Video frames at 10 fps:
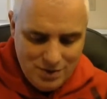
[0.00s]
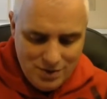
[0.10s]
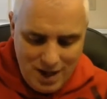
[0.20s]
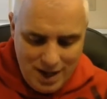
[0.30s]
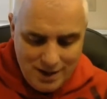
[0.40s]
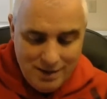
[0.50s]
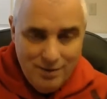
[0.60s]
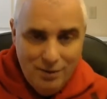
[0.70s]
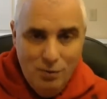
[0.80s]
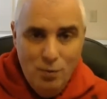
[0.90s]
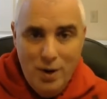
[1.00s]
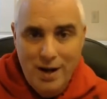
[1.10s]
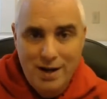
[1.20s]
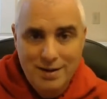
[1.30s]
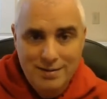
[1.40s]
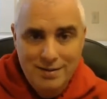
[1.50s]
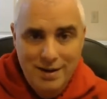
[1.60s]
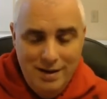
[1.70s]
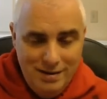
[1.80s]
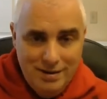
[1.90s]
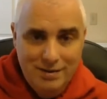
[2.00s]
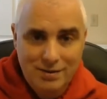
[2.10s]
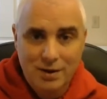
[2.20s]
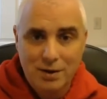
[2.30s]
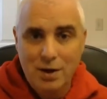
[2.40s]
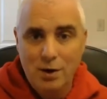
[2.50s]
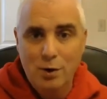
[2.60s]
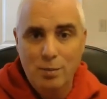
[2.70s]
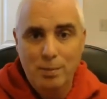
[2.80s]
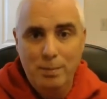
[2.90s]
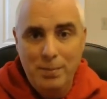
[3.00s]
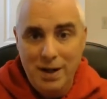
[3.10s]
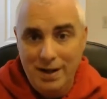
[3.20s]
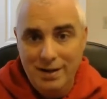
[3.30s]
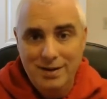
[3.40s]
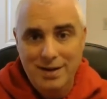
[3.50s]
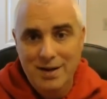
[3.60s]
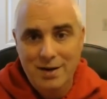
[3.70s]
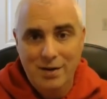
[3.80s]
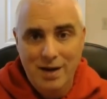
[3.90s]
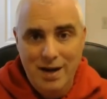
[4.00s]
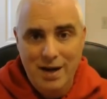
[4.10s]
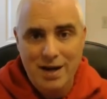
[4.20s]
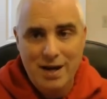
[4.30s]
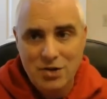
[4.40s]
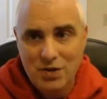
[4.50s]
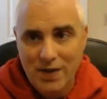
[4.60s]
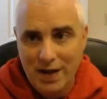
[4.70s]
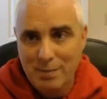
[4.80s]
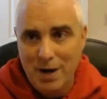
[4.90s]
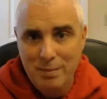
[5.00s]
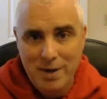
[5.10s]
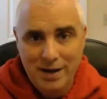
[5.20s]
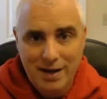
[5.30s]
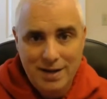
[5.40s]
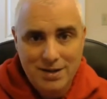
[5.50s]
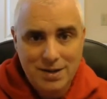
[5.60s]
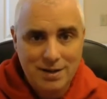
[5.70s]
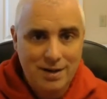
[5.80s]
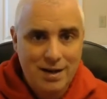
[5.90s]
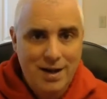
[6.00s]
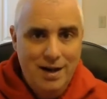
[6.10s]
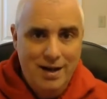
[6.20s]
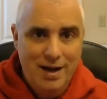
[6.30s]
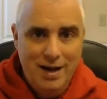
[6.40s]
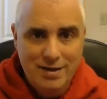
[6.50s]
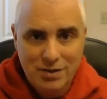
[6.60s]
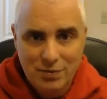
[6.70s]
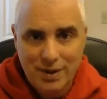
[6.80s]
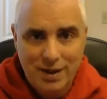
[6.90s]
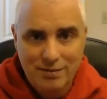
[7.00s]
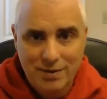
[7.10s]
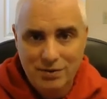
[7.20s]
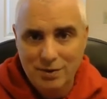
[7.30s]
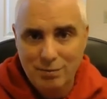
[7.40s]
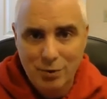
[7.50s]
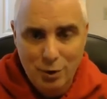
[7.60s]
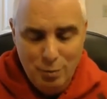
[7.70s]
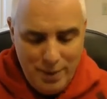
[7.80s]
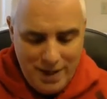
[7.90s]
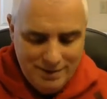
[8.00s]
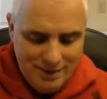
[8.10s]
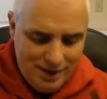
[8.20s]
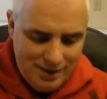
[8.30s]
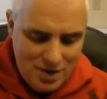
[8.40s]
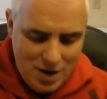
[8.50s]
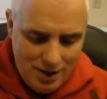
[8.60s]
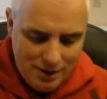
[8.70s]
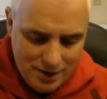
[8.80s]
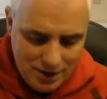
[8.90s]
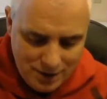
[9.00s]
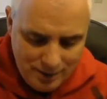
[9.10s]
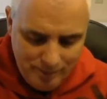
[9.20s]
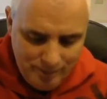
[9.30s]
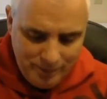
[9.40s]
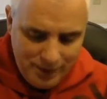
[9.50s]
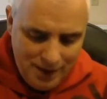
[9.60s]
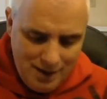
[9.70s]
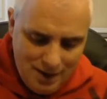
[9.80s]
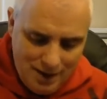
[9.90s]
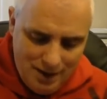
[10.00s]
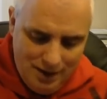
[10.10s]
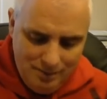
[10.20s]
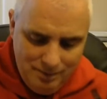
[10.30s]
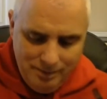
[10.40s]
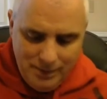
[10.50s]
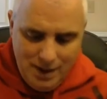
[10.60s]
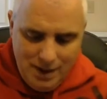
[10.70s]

there's a lot of different ways that this could go. But you know, as you think about medication, again, I just want to give you some real basic knowledge. Um,